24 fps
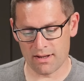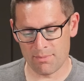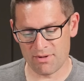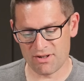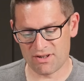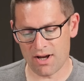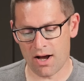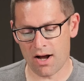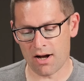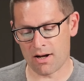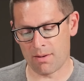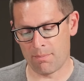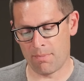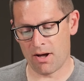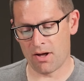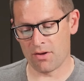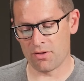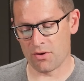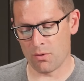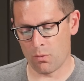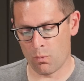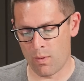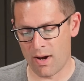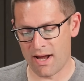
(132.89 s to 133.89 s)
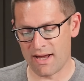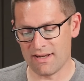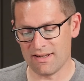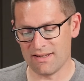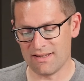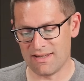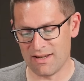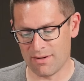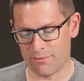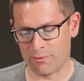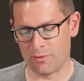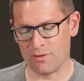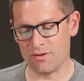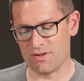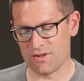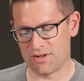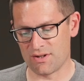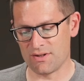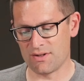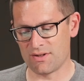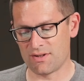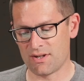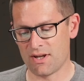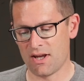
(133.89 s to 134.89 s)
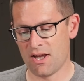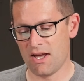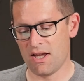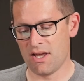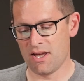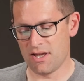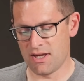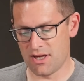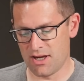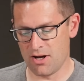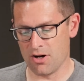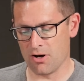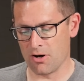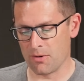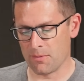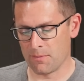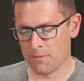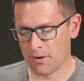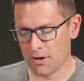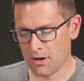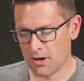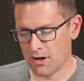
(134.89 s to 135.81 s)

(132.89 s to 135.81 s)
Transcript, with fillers: Let me talk about the weight differences here.